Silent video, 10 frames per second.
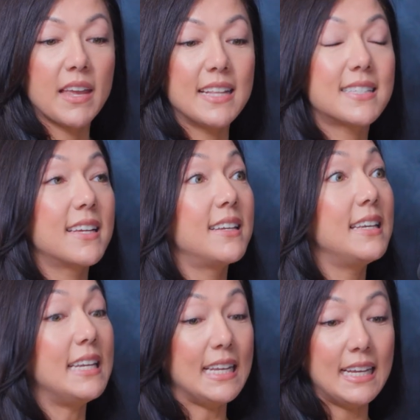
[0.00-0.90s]
It's a
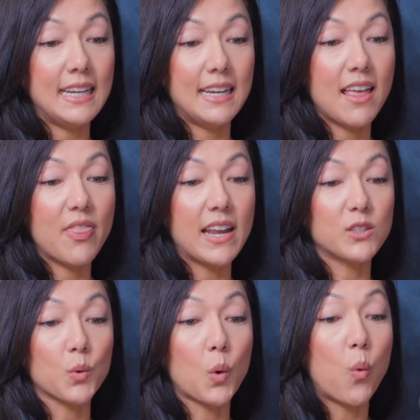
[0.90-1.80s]
need that
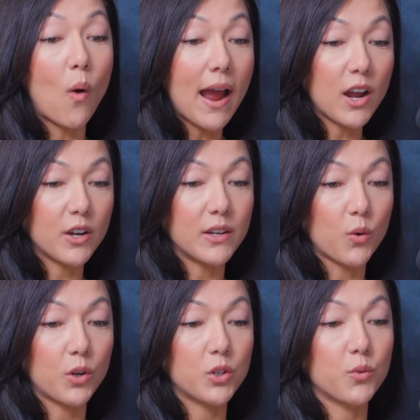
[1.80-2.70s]
is required in
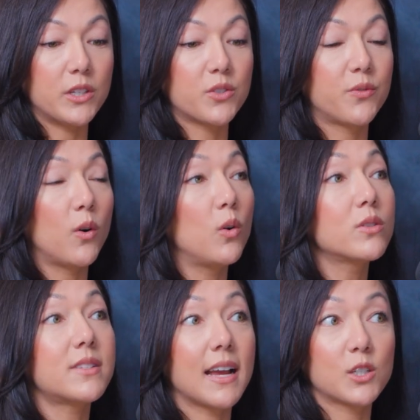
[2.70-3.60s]
order to reach full
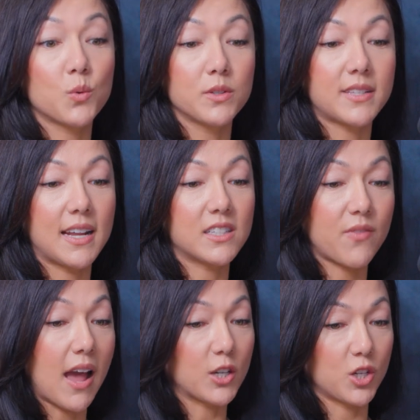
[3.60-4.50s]
sexual
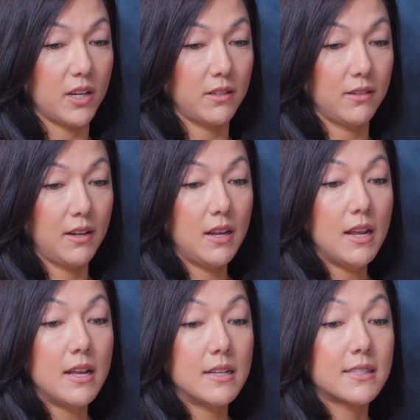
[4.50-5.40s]
satisfaction.
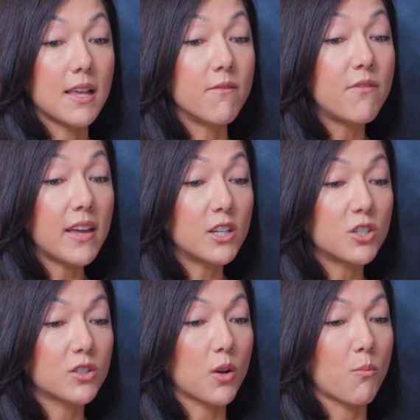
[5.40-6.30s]
Some
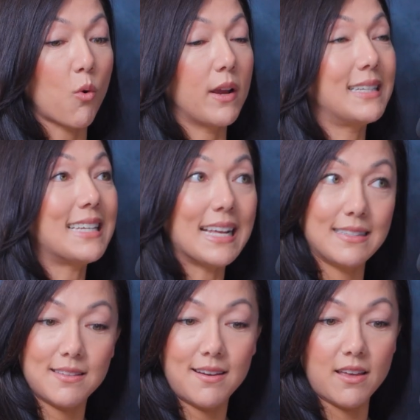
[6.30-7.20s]
fetishes are more
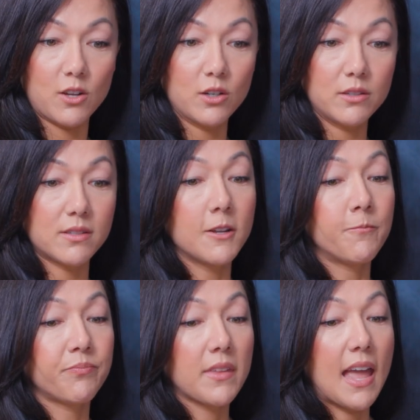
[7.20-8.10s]
intense than others,
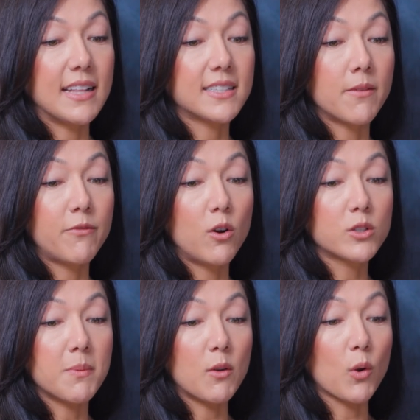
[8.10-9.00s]
and some
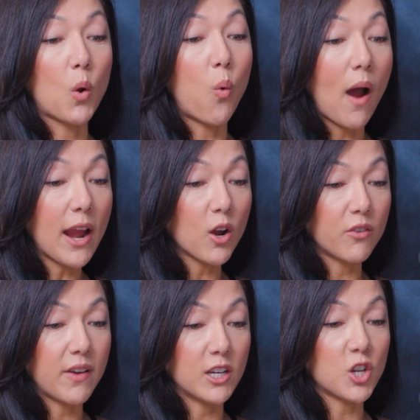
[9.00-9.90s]
folks may require
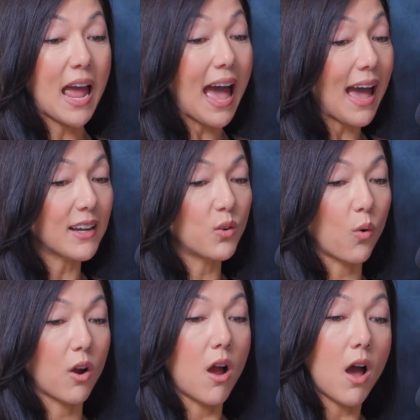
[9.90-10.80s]
a fetish act
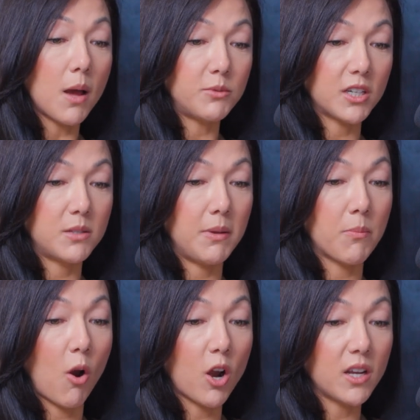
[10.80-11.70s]
or object to be a
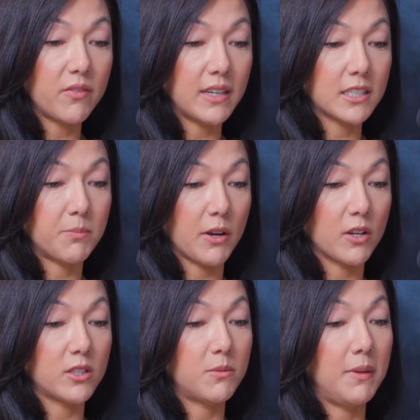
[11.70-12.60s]
part of an
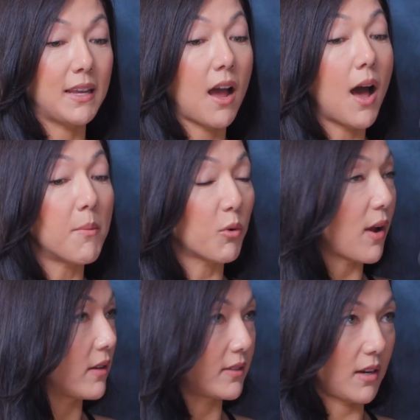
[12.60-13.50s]
experience to become
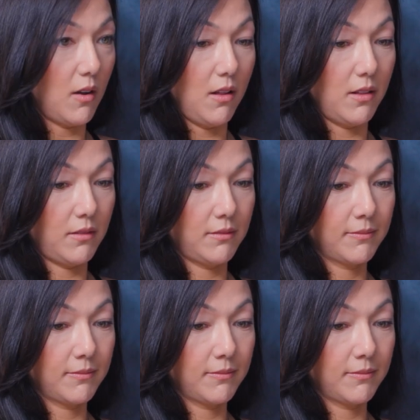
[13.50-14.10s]
aroused at all.